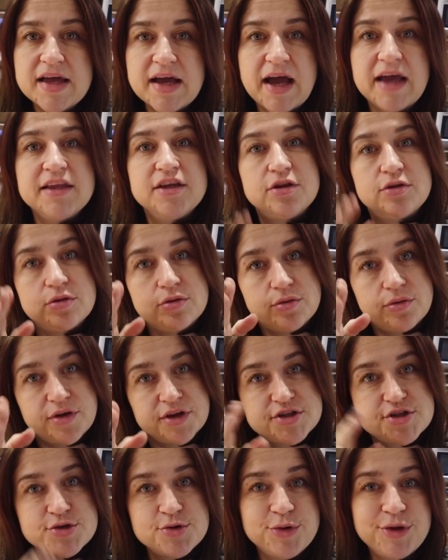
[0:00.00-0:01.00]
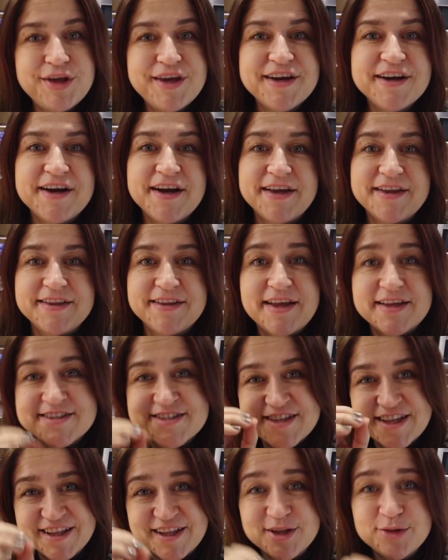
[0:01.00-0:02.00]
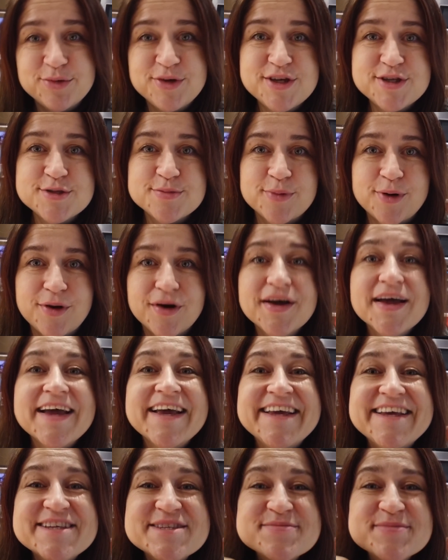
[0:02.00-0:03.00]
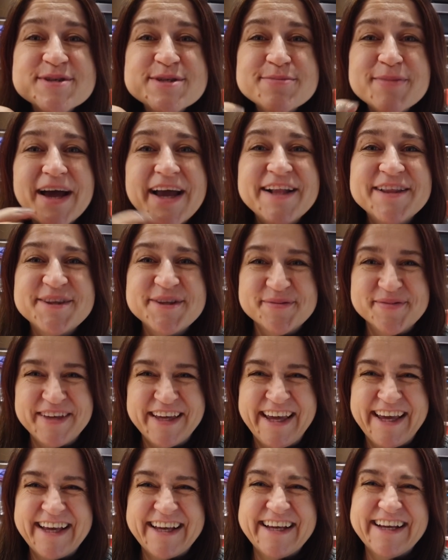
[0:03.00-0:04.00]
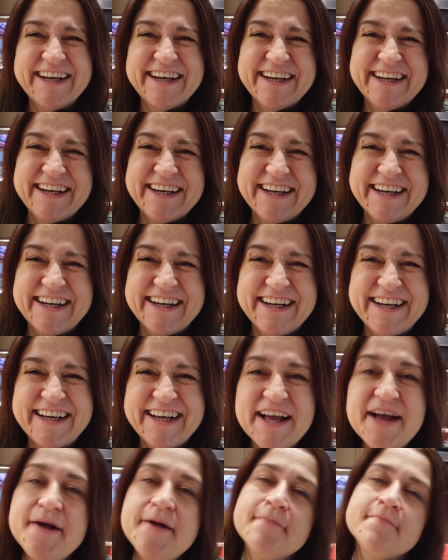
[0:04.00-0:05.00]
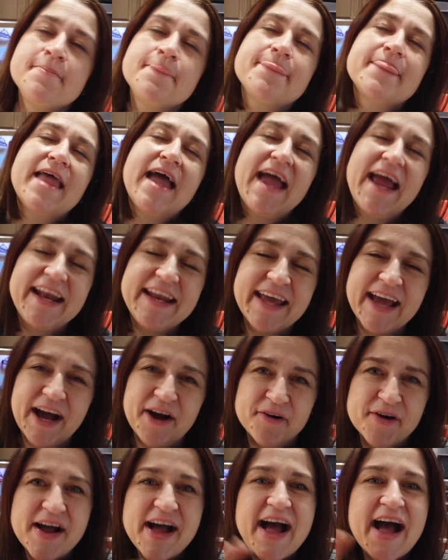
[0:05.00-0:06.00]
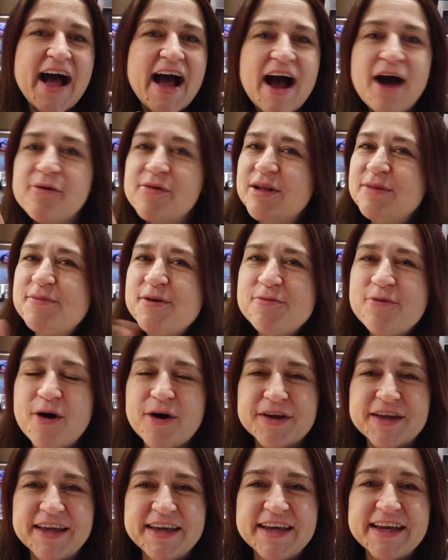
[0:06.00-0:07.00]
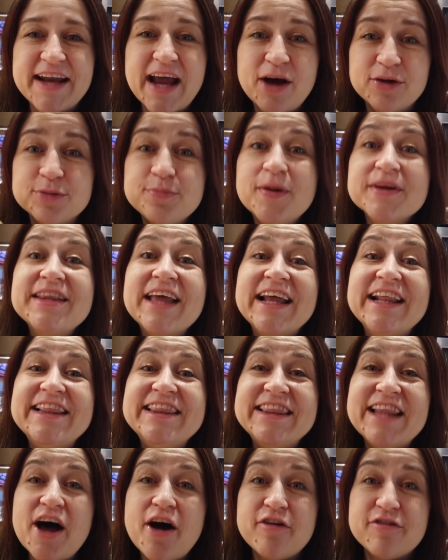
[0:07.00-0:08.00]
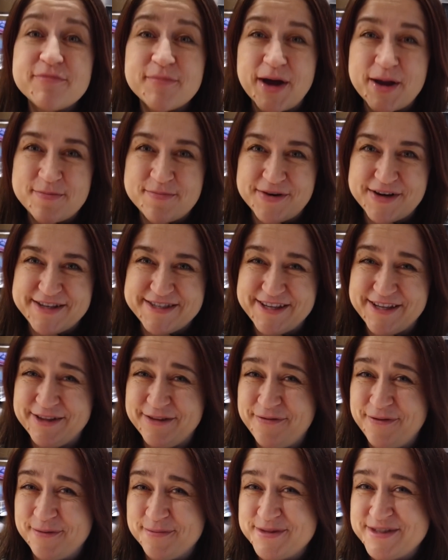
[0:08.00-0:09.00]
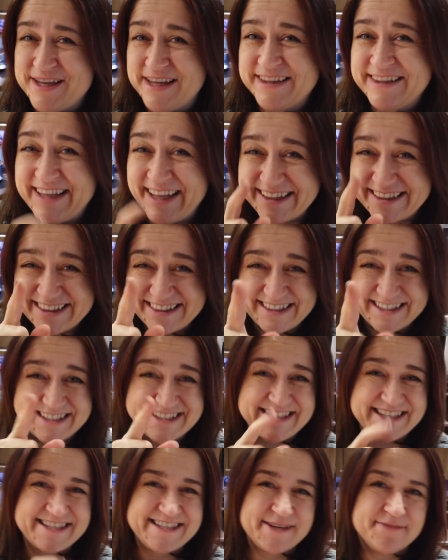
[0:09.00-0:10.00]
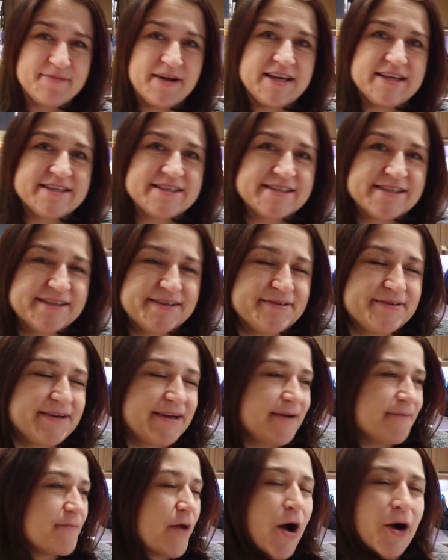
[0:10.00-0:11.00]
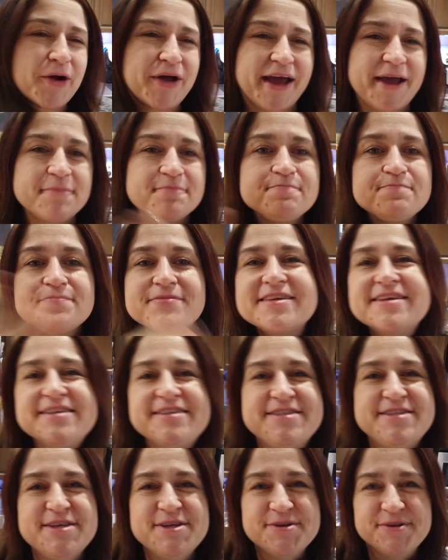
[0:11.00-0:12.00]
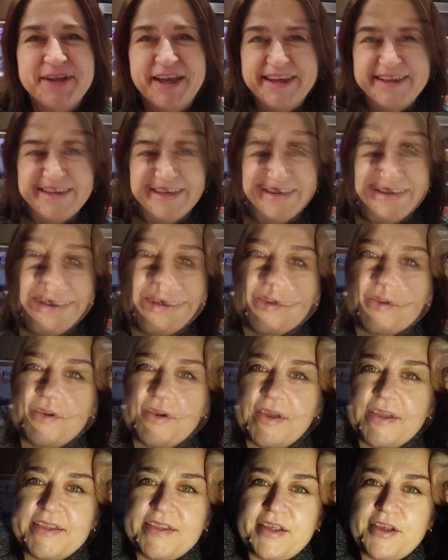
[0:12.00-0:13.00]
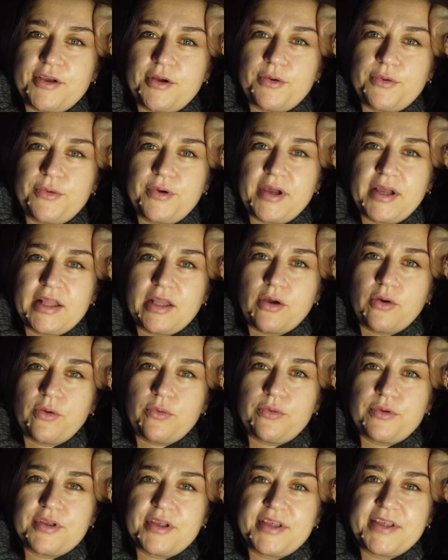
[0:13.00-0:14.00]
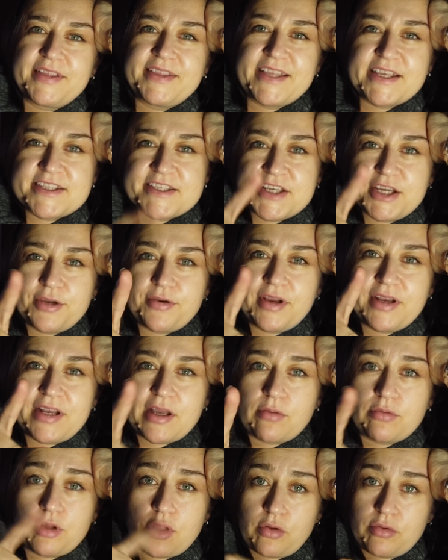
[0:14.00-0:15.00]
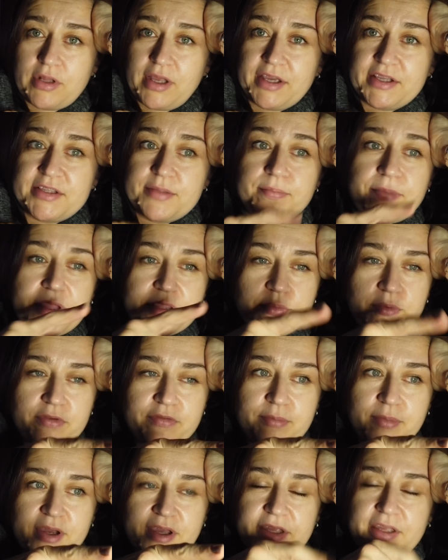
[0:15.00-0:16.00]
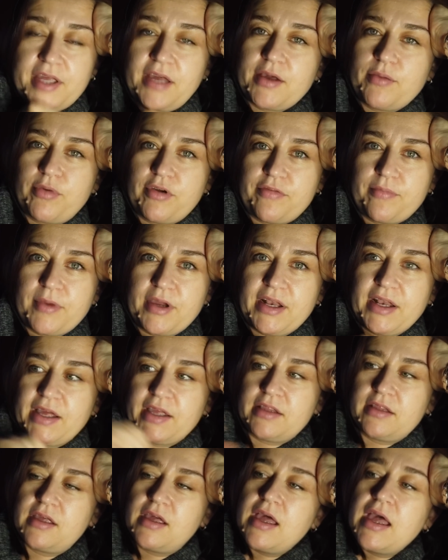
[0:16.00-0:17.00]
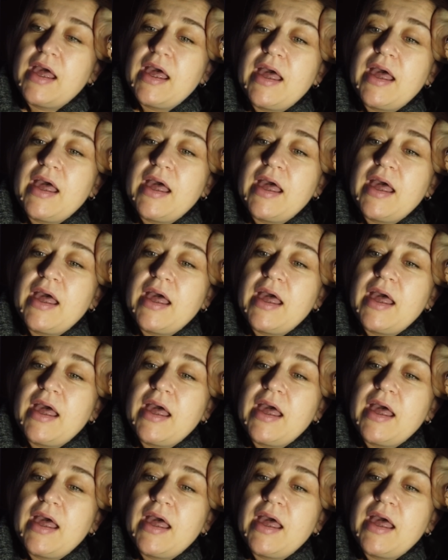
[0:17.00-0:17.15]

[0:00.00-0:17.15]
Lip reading: I need to look at you here. And that's the little gizmo. A gizmo smile to me. Anyhow, I will be working it out, but I love my present from Santa. This is amazing. Okay. See you later. All right. Oh, hello. Testing right now low light, but with my light.